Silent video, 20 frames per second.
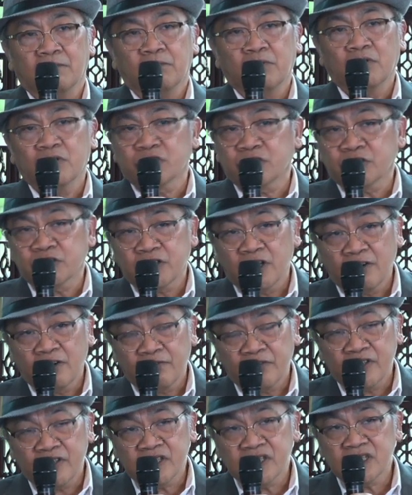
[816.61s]
port
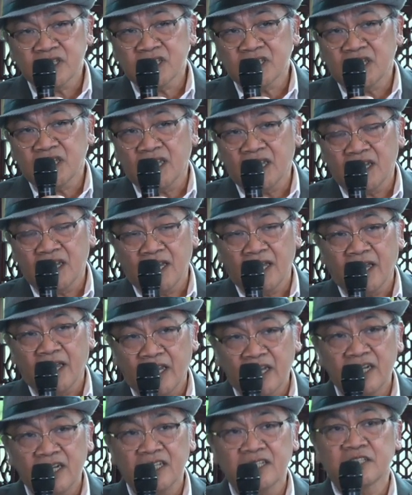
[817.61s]
service,
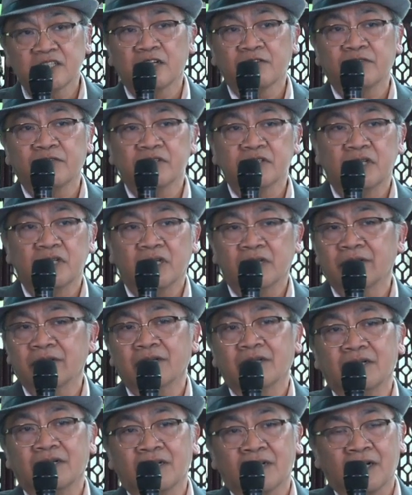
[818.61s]
handling service,
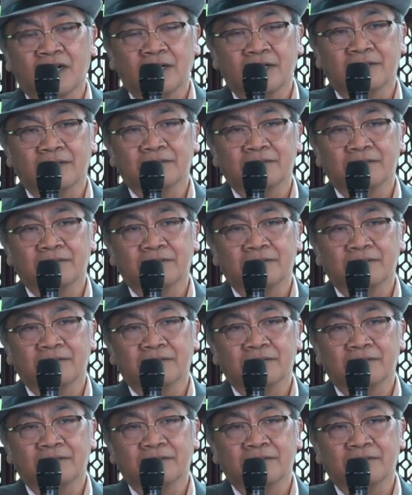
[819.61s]
and another.